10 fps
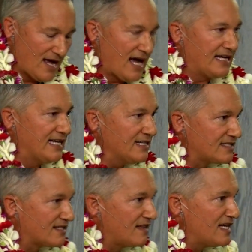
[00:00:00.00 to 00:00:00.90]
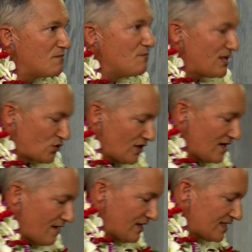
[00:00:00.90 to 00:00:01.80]
against the admission
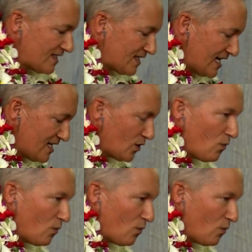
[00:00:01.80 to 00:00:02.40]
of a single